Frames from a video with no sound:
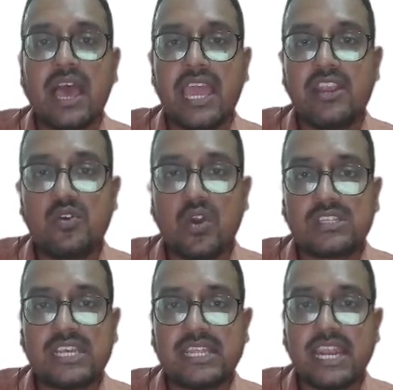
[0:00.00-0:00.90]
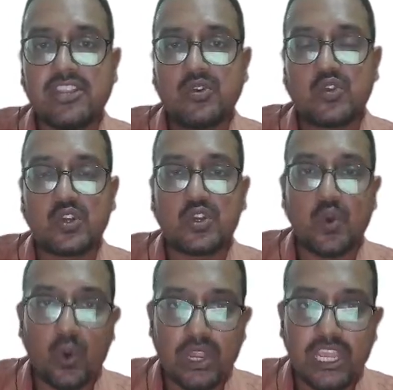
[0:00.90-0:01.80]
I do not say that you should
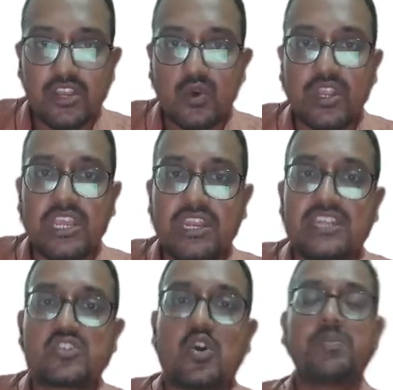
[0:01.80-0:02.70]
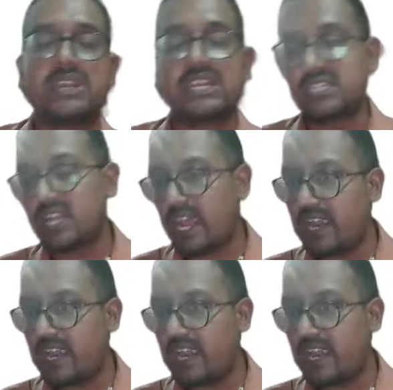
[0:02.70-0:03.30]
totally ignore English comprehension.